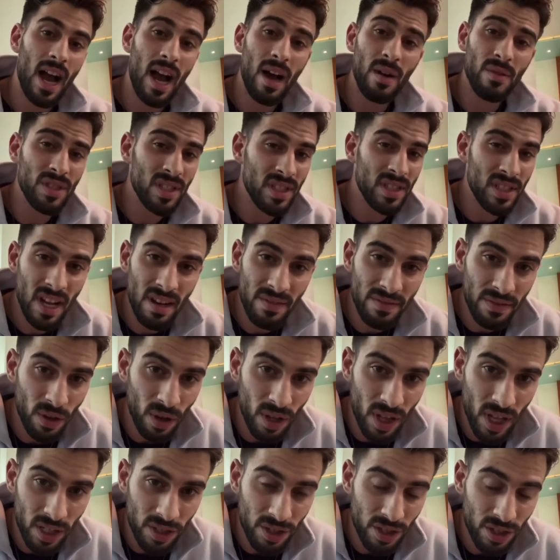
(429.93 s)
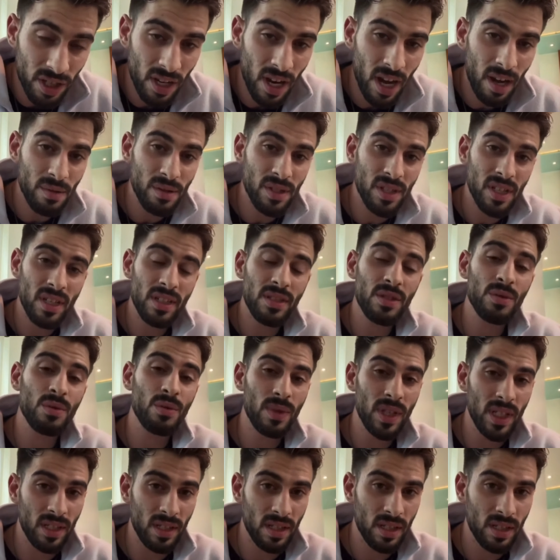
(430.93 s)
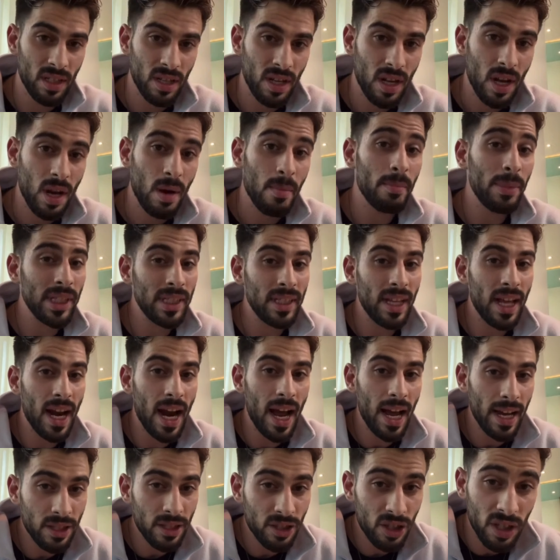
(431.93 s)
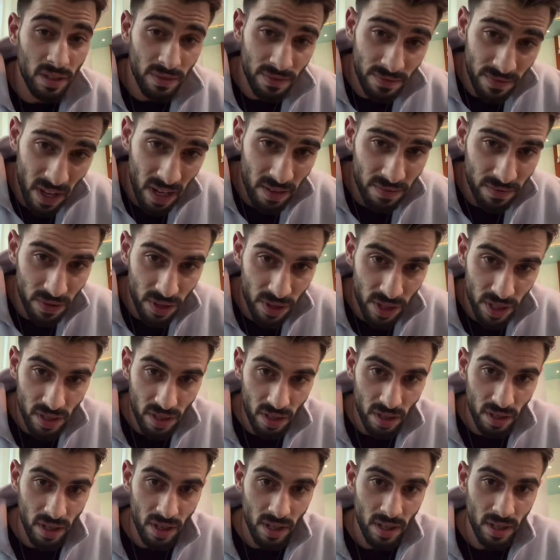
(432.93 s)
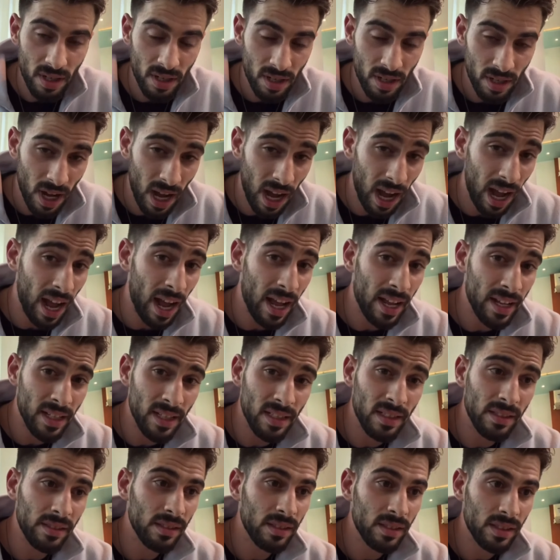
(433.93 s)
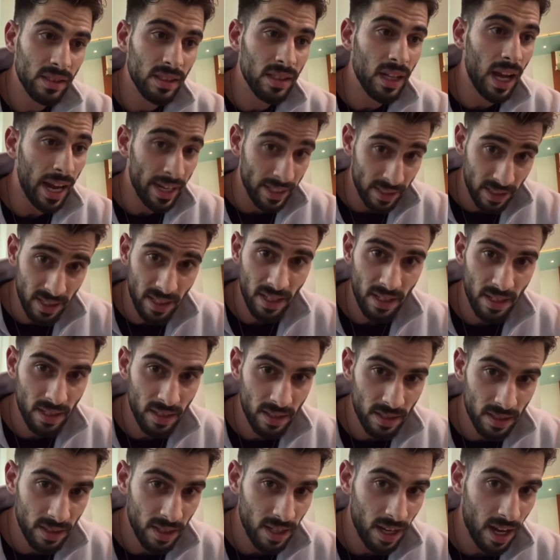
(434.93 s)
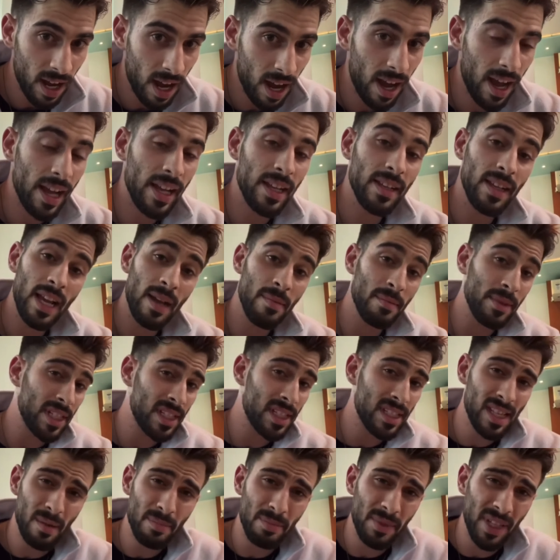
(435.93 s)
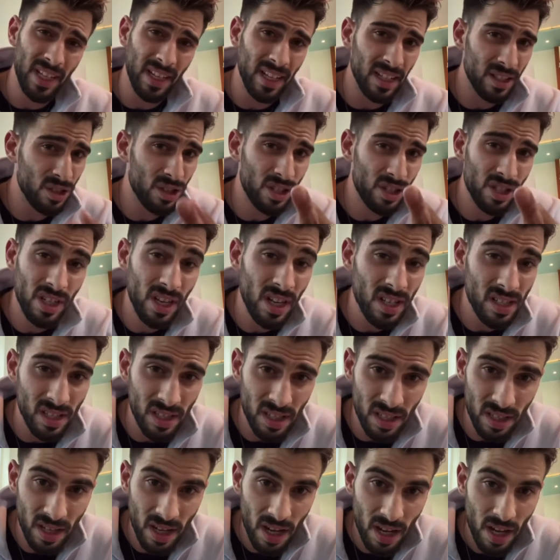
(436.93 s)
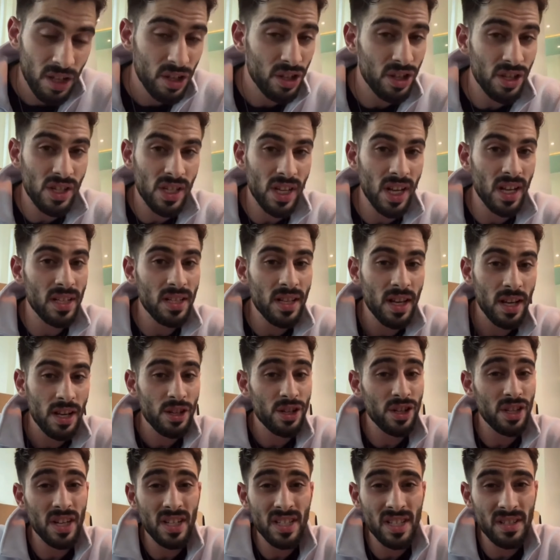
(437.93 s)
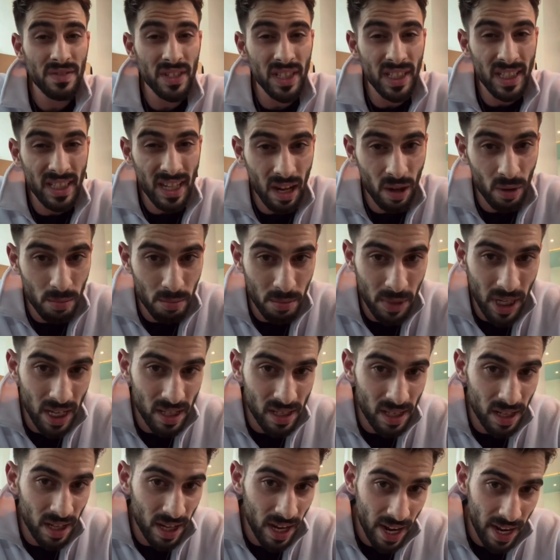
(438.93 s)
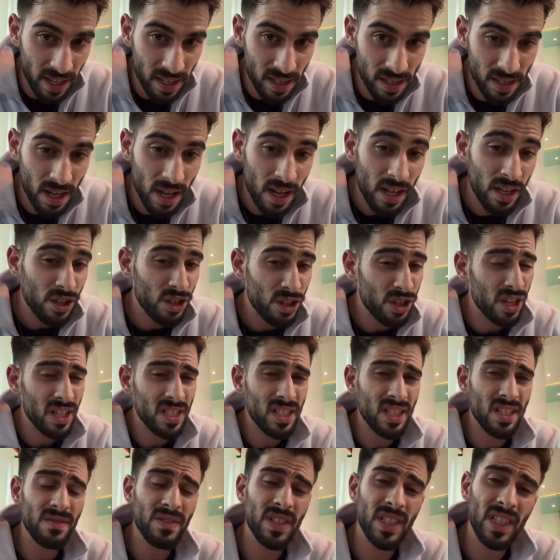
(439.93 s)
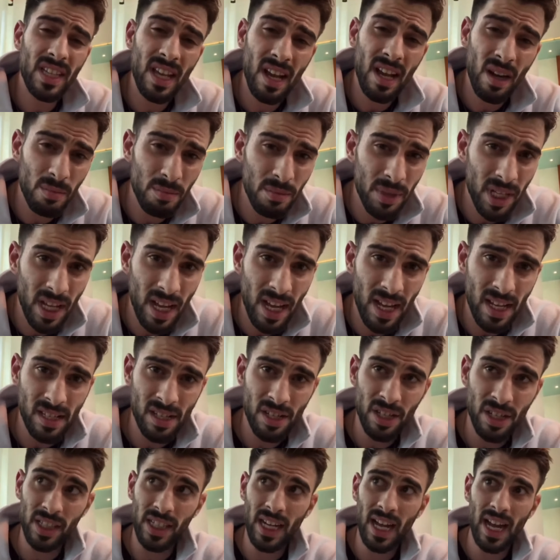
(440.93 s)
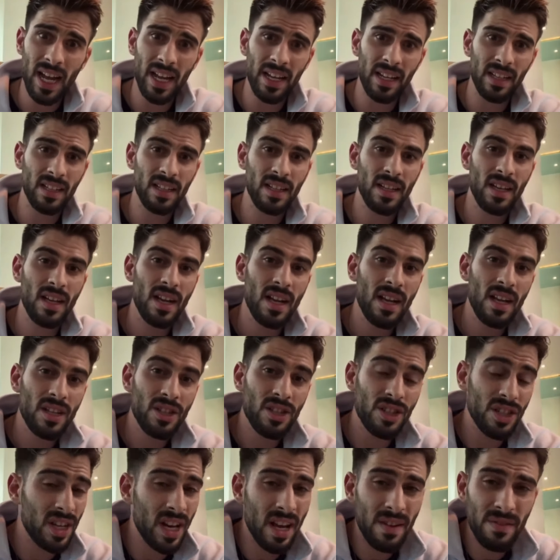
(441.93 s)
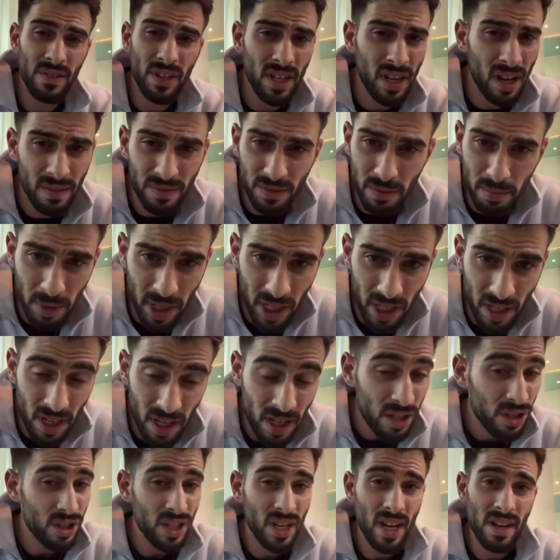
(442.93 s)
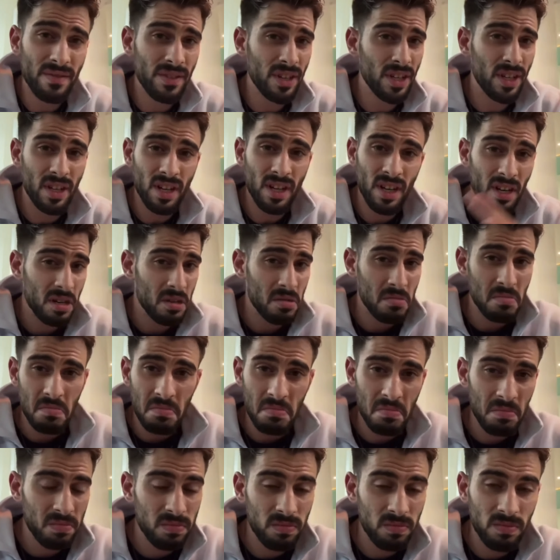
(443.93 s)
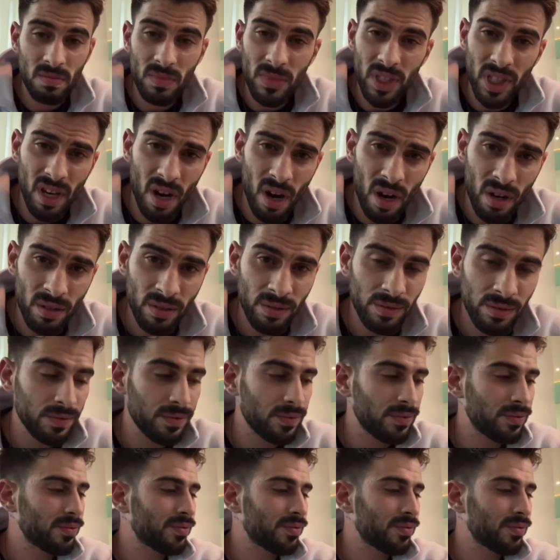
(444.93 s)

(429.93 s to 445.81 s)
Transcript: I wasn't there for all that shit. I was there to win. But then I actually fell for this girl. I did. I am accepting it. She doesn't. She says she doesn't even count me as her ex. She doesn't even count me as her guy. She never loved me. She never, you know?